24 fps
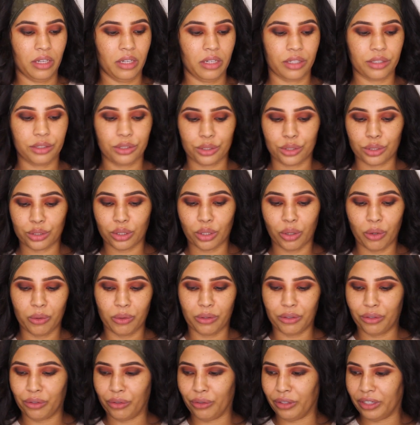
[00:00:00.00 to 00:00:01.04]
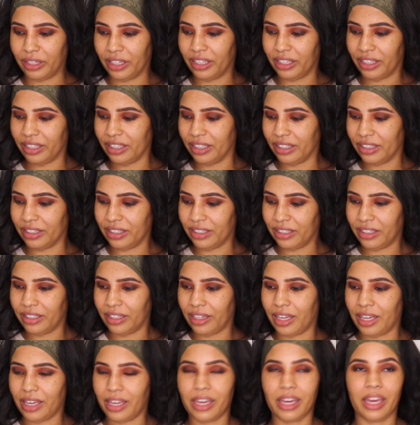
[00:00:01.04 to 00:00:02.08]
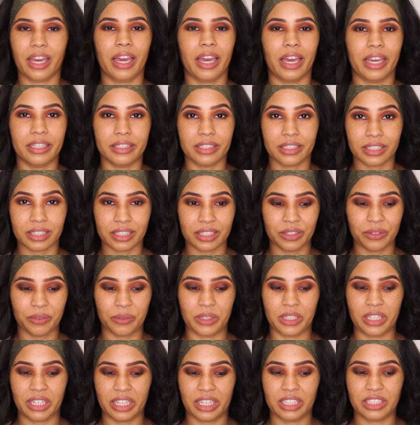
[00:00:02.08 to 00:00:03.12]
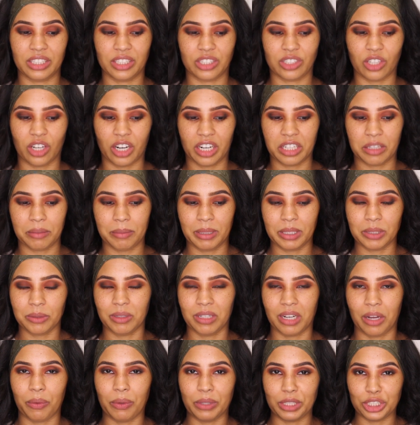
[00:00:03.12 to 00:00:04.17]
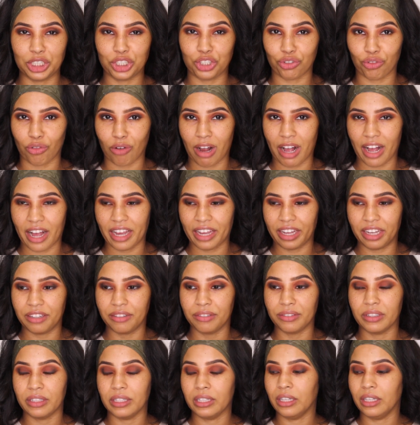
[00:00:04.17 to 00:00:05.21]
It's so annoying. I hate when it gets dark. It makes me not want to drive